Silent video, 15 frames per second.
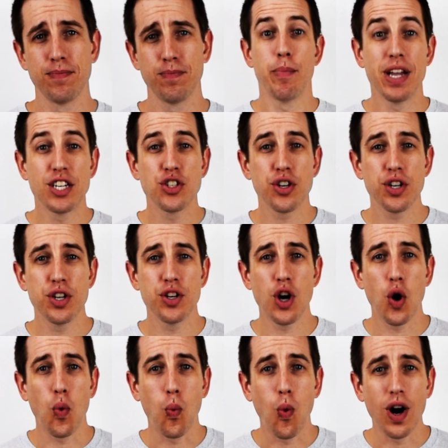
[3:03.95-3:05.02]
Make sure you
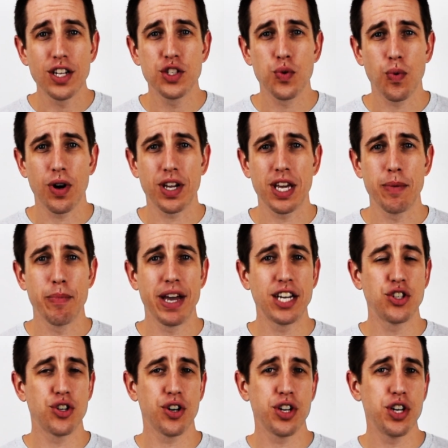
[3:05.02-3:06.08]
know what's working. Make
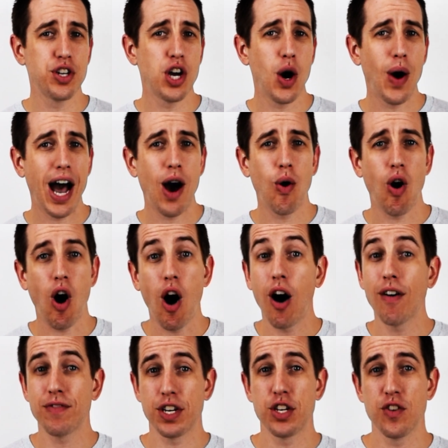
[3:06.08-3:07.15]
sure you know how
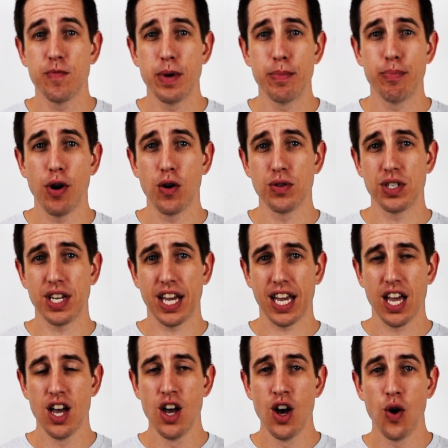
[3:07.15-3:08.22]
often you've been
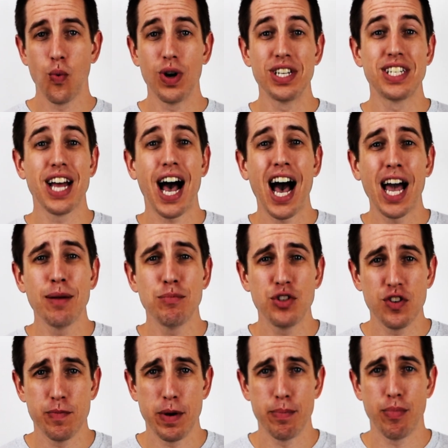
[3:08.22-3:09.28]
posting, what times
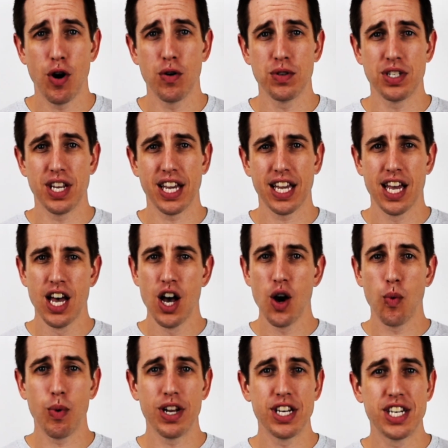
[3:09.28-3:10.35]
you've been posting,
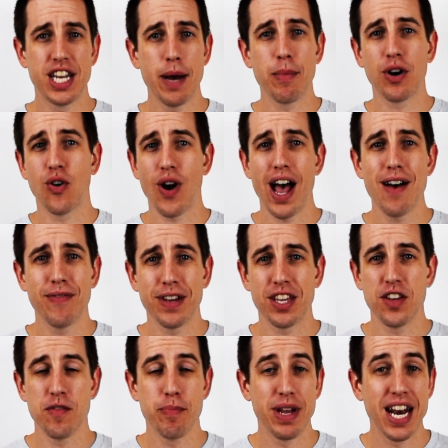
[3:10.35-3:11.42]
what
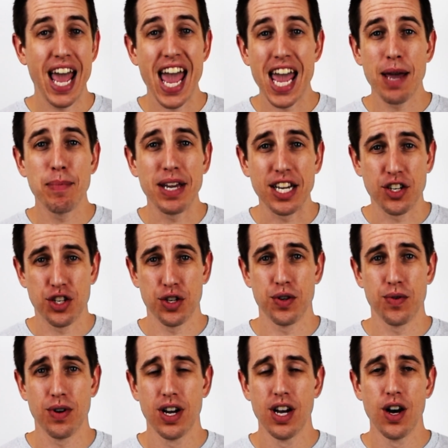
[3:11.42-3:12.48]
demographic you've been aiming
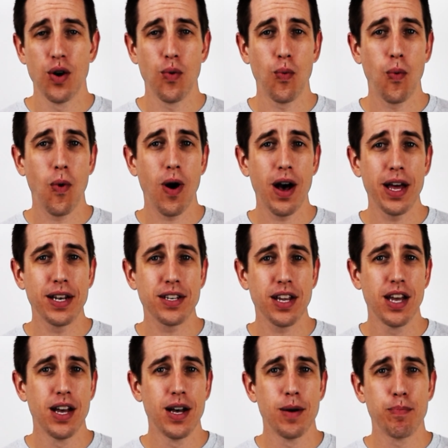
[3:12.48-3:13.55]
to,
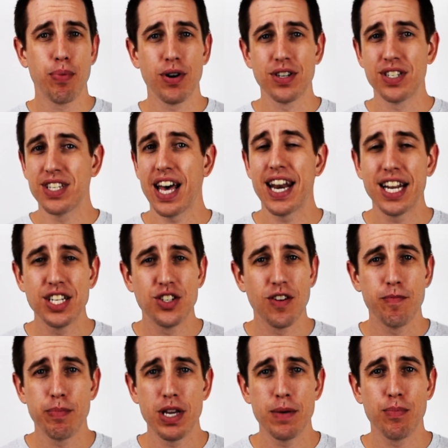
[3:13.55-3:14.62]
what percentage
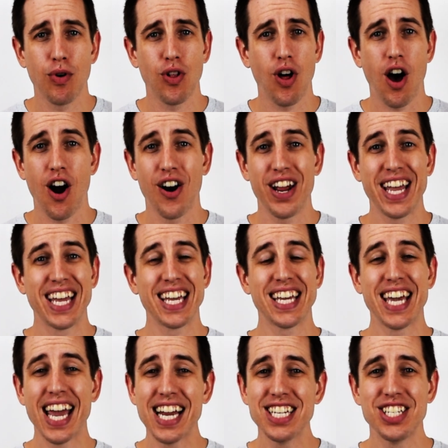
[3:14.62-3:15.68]
of people are
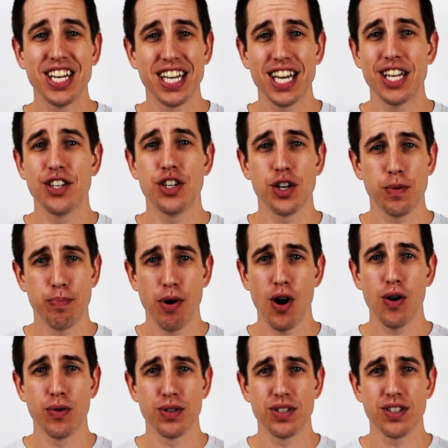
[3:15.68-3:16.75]
engaging into your
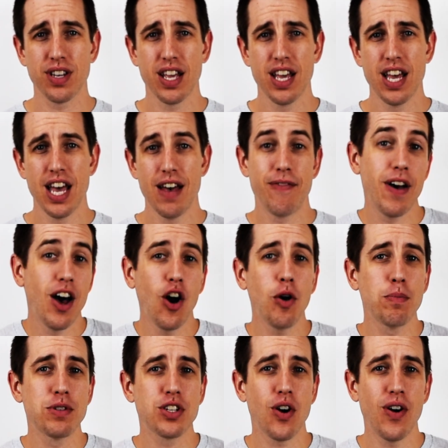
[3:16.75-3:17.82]
posts. If it
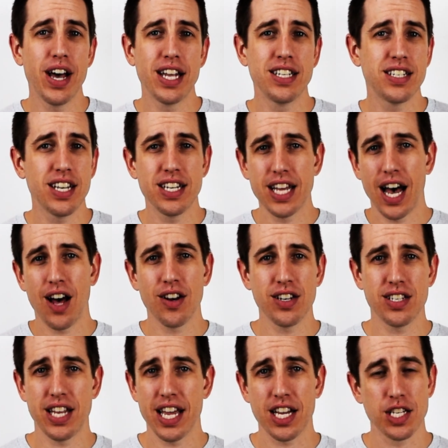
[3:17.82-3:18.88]
helps, go ahead and sit
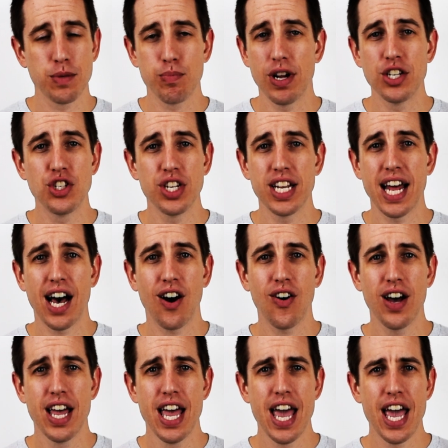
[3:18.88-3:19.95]
down, take a spreadsheet
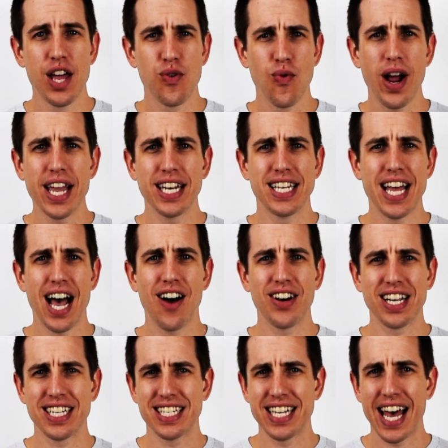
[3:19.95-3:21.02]
out, and write down
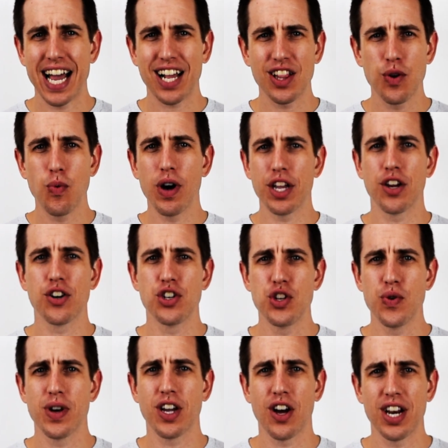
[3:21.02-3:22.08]
exactly what you're
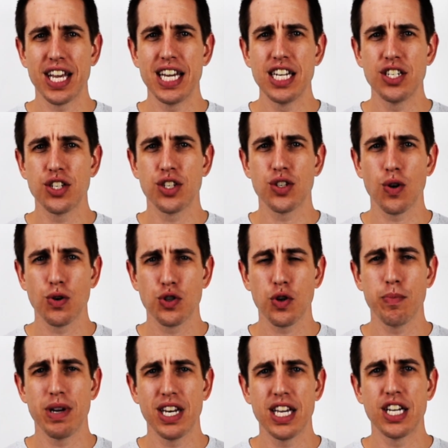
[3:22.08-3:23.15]
doing on each social
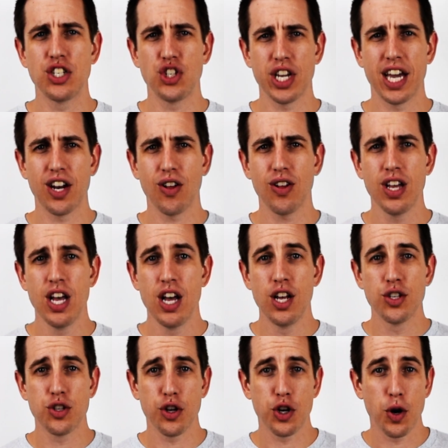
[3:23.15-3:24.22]
media channel
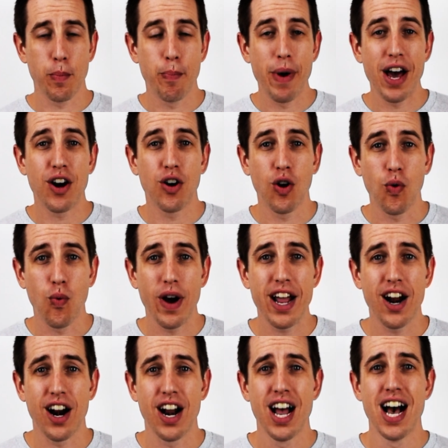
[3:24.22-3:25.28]
so you're better
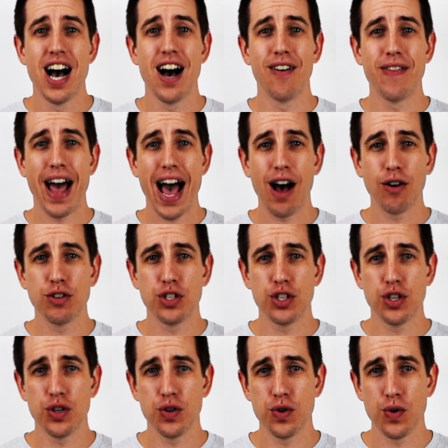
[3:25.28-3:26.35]
aware of how
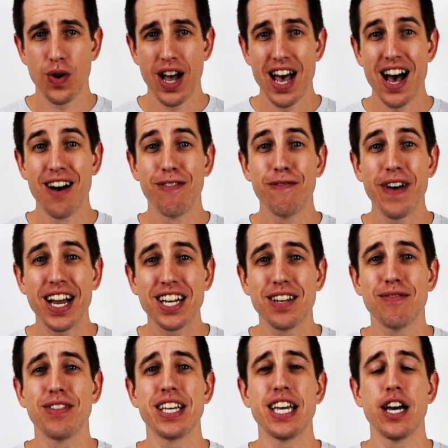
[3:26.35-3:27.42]
to
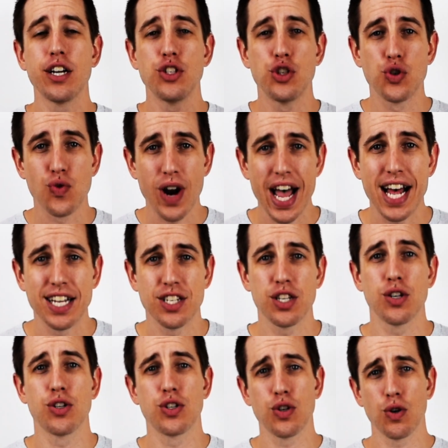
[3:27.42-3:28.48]
effectively address
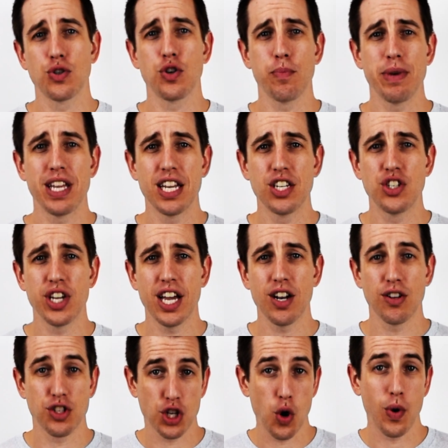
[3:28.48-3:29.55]
your social media
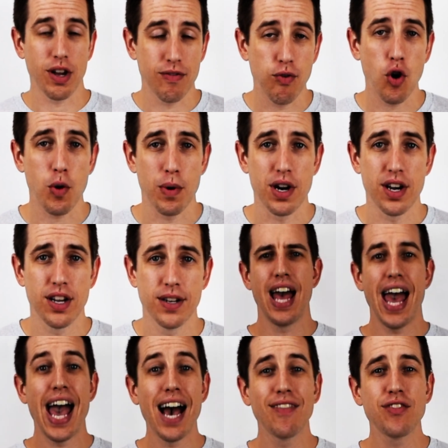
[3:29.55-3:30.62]
channels going forward.
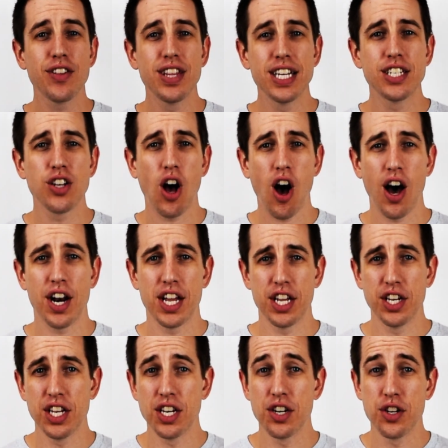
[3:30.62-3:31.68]
After this audit,
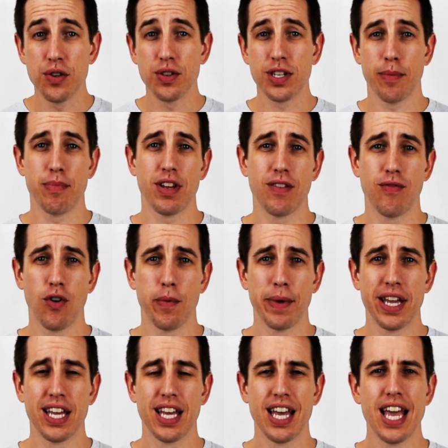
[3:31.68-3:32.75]
you need to do something for me.